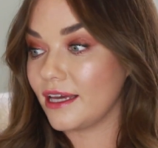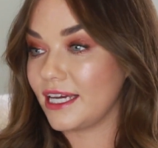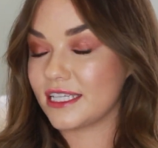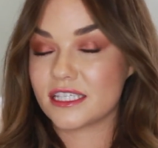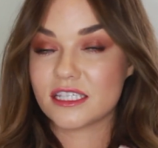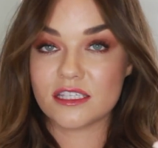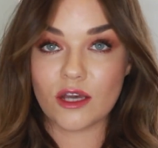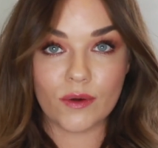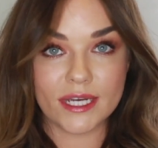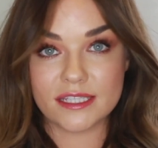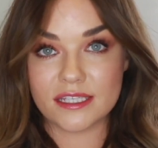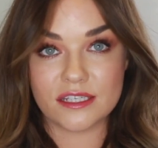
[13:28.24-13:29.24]
It's
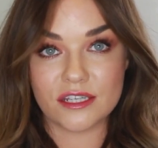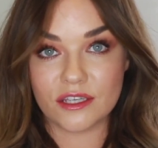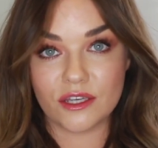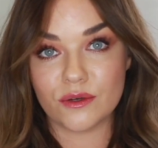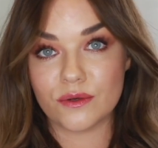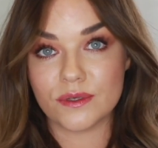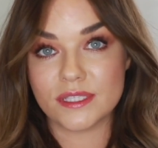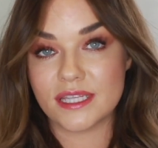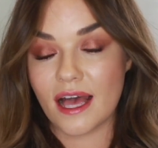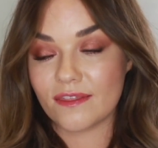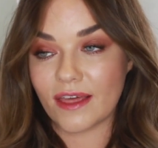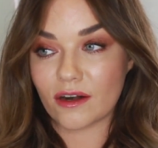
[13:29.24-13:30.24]
so easy to
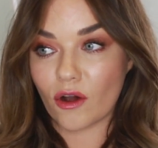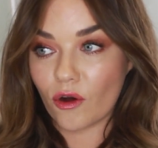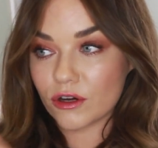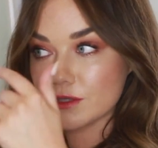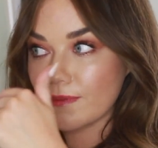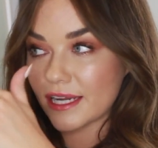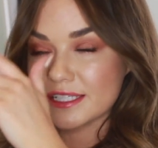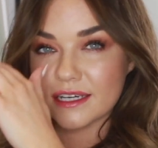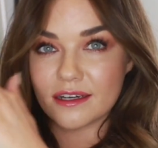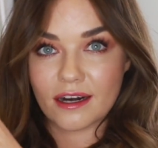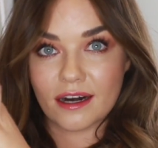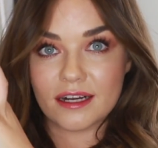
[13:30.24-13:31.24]
use. That
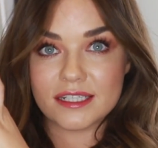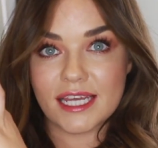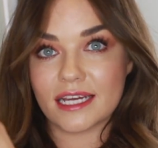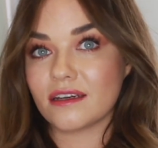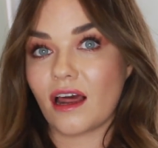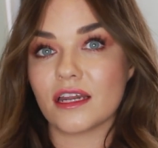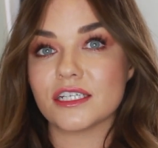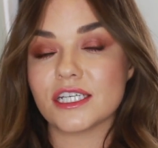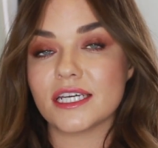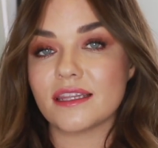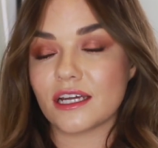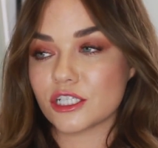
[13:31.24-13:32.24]
automatic curl
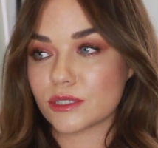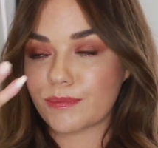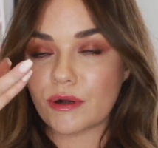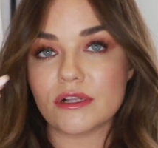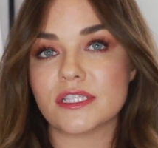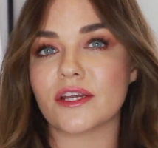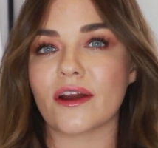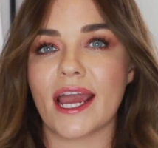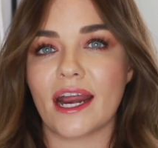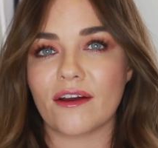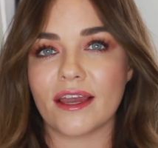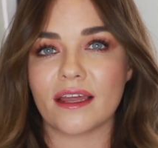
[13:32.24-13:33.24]
technology that just pulls your
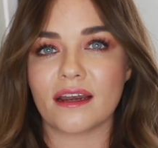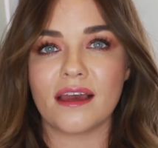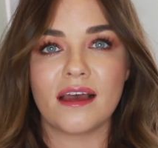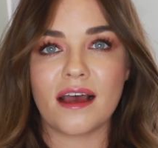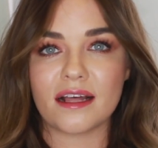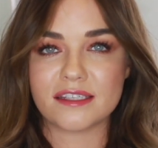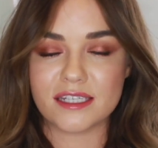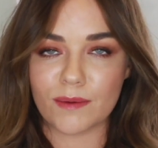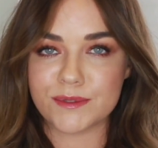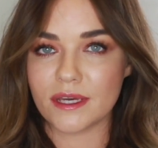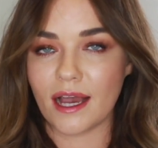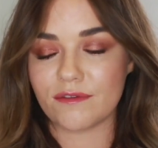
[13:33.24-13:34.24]
hair in and
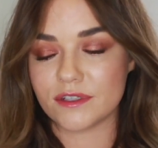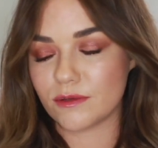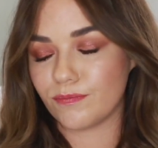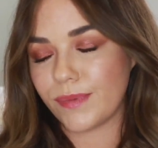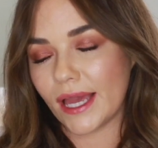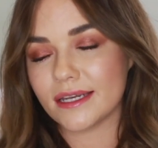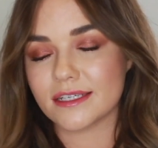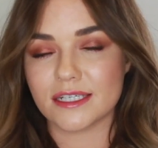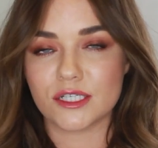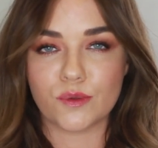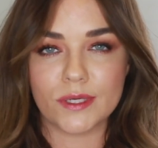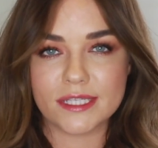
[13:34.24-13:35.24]
stops you having to bend
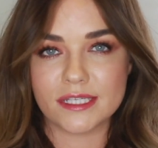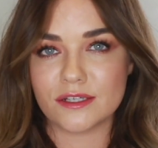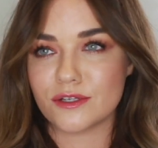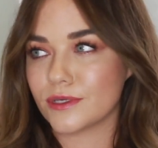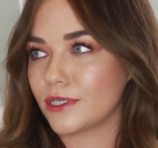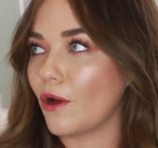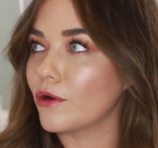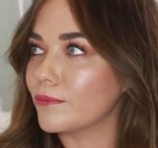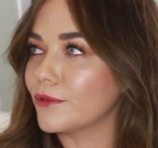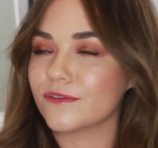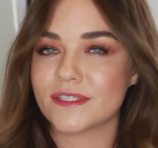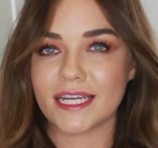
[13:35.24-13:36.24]
and twist and do
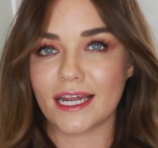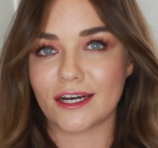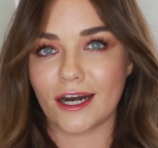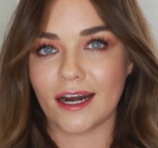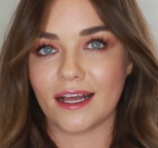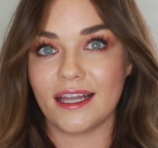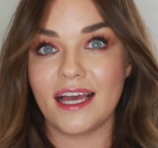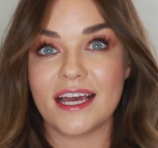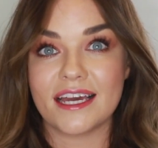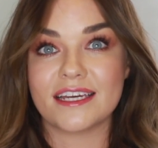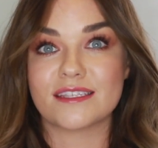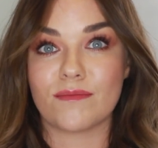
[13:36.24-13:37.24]
yoga moves to get a curl
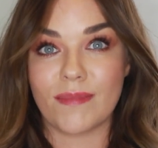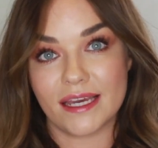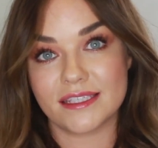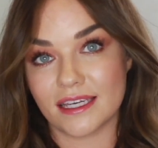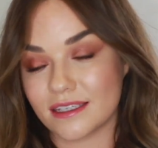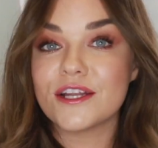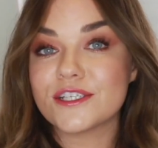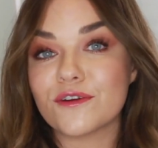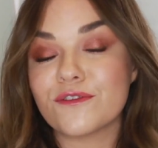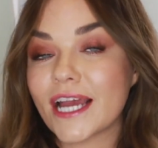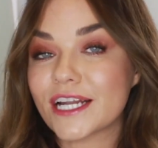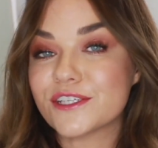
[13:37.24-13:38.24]
is amazing.
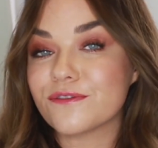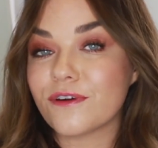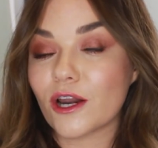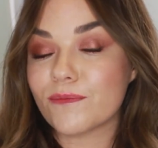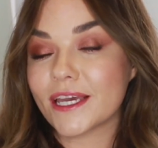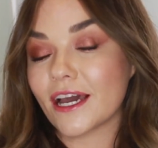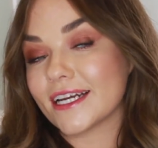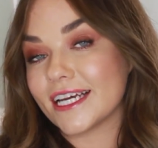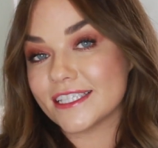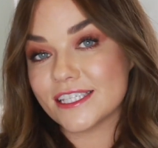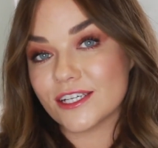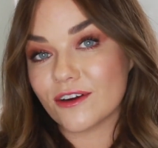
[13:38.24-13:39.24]
Don't forget to follow me on
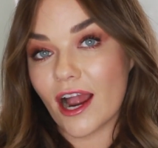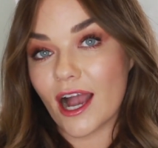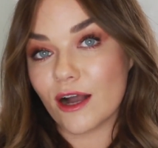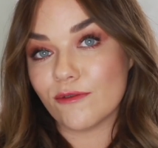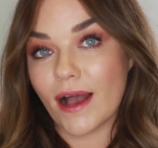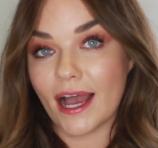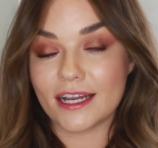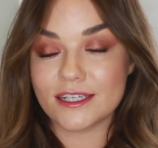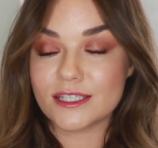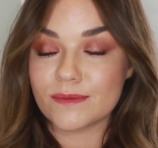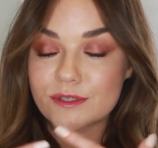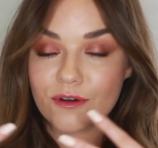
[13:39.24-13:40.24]
Instagram and
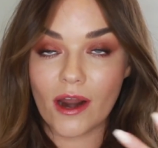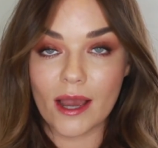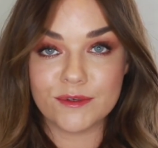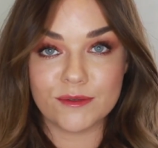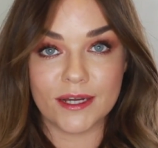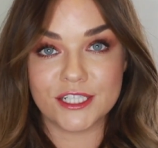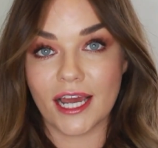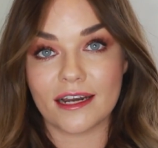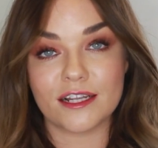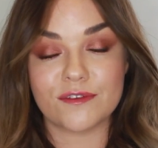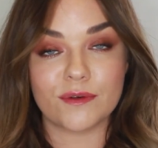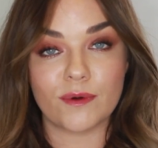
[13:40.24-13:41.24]
subscribe to my
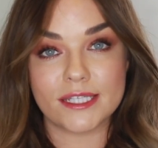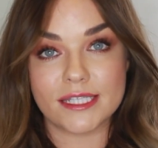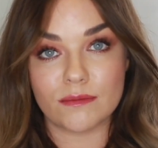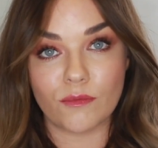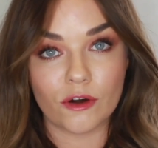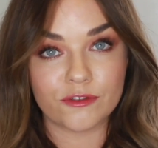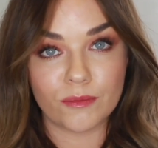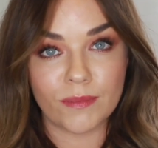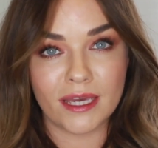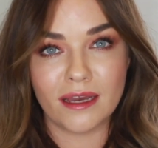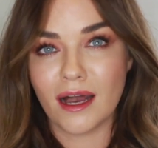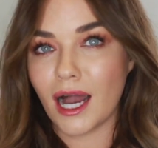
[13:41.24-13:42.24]
channel if you want to see more from
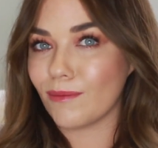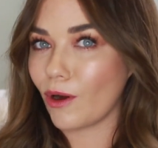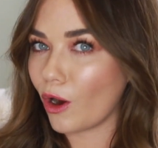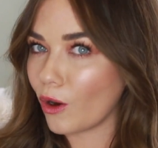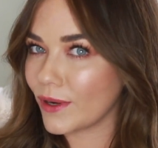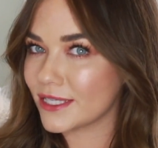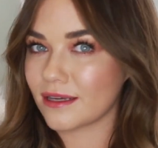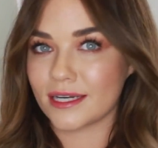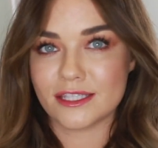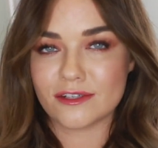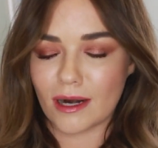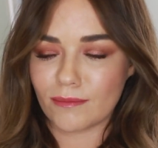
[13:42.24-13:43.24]
me. I'm always on
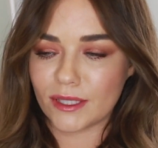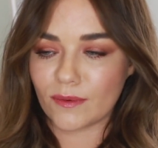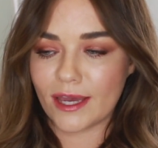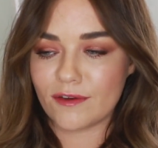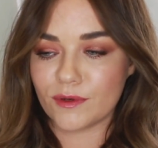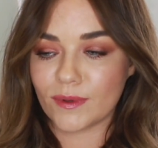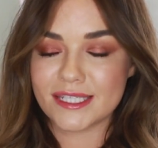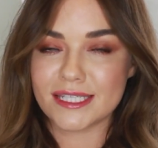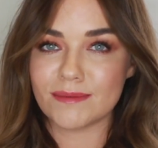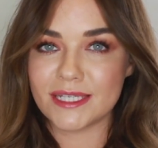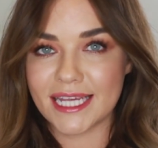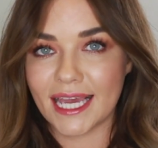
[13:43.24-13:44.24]
Instagram, by the way. If you want to
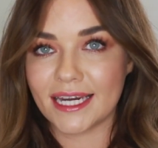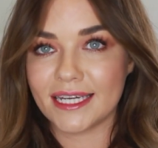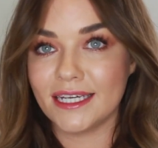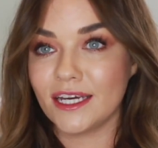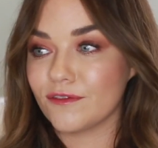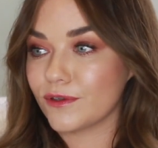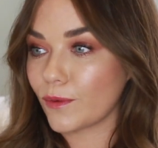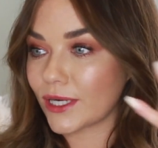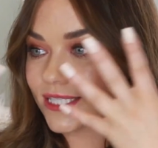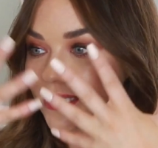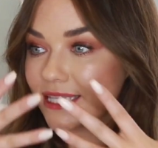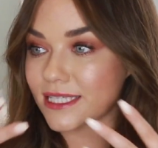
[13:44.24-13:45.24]
see me daily, if you
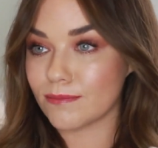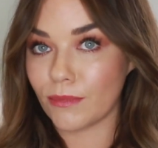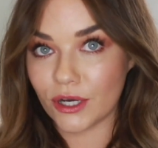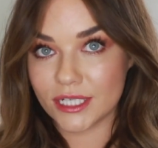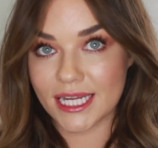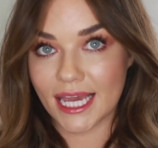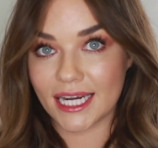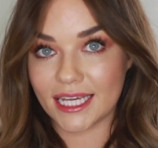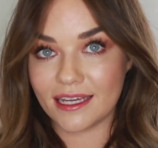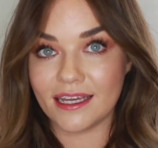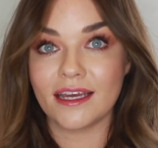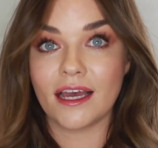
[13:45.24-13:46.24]
want to see this mug
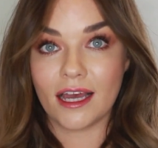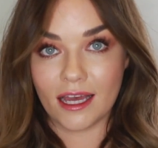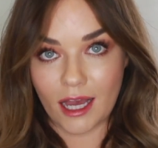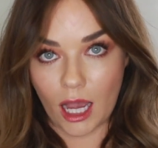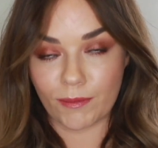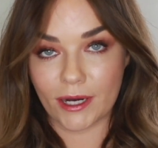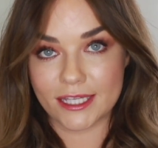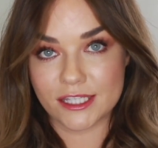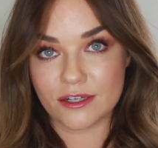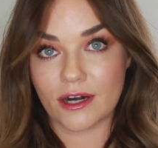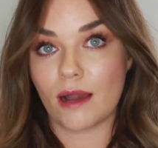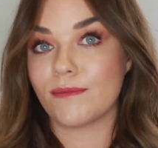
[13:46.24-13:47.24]
daily, I'm on
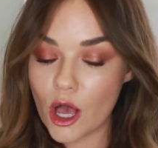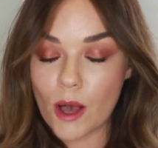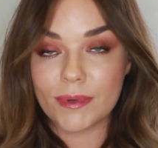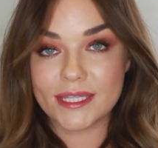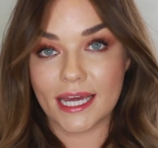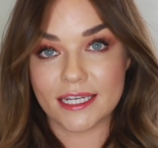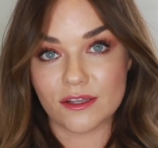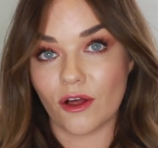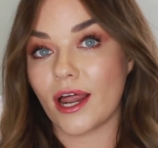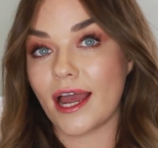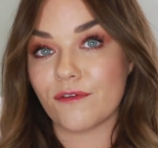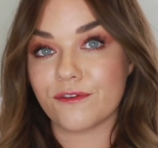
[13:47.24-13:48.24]
Instagram. But that is all
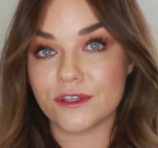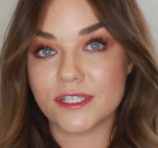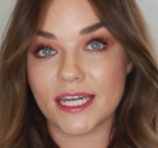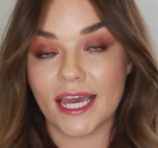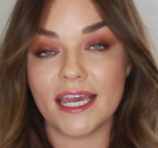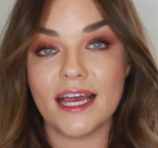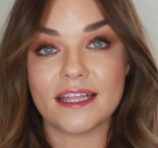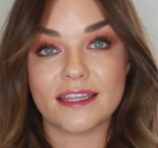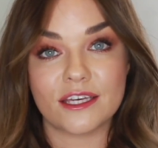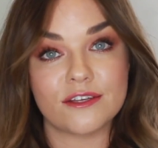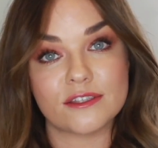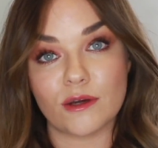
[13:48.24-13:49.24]
I have for you today.
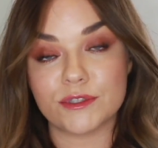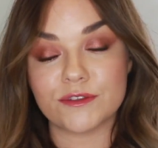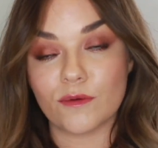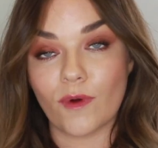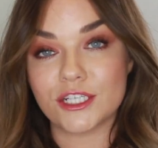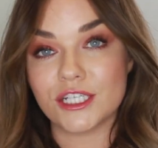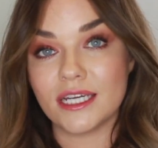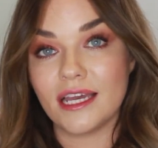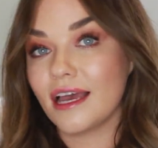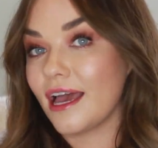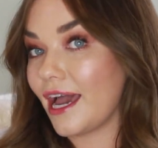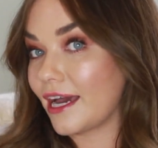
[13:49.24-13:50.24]
Thank you so much for
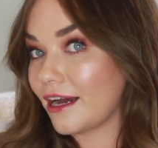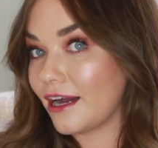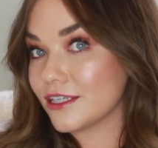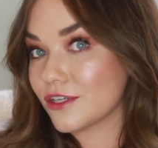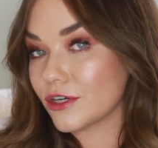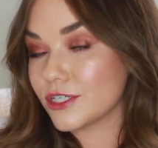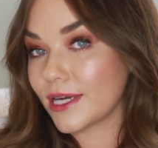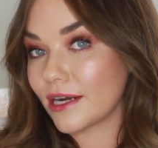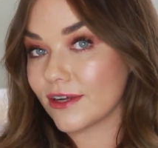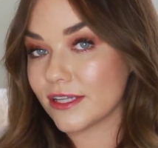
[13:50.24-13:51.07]
watching, and I'll talk to you again